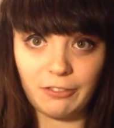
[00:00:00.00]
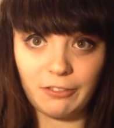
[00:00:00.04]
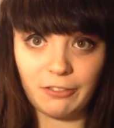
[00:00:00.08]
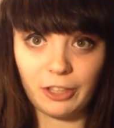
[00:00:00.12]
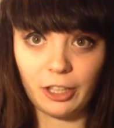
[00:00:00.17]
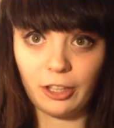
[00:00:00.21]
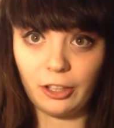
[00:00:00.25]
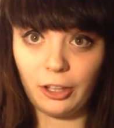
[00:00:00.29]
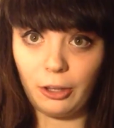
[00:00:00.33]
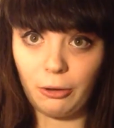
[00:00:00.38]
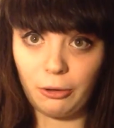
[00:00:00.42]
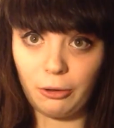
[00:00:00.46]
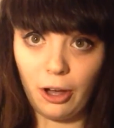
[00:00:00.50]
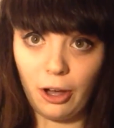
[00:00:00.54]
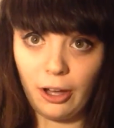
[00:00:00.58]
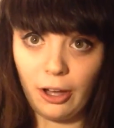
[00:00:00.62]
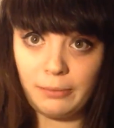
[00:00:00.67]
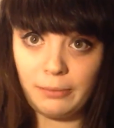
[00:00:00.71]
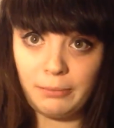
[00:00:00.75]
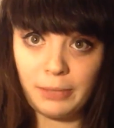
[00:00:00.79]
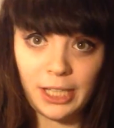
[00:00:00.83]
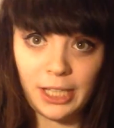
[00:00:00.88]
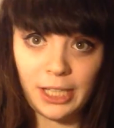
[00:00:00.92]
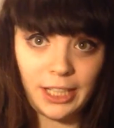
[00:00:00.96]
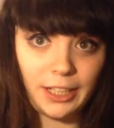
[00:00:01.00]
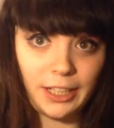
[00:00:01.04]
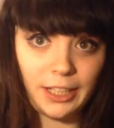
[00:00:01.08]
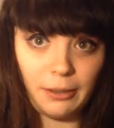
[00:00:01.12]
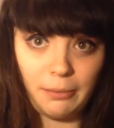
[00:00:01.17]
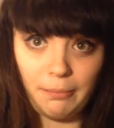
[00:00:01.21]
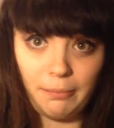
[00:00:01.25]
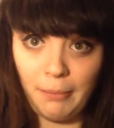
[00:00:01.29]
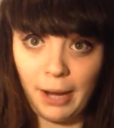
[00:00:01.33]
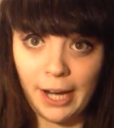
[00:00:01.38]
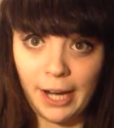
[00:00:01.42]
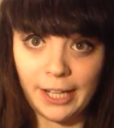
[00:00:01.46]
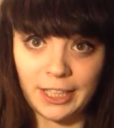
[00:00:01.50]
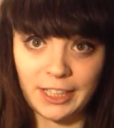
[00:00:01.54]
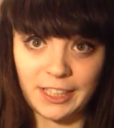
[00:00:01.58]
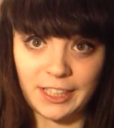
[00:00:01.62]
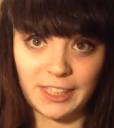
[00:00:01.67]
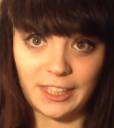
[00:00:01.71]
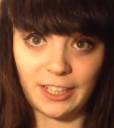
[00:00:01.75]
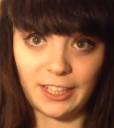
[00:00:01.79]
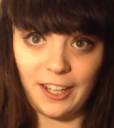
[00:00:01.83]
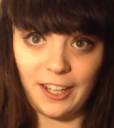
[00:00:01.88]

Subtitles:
of the cloak on me minus the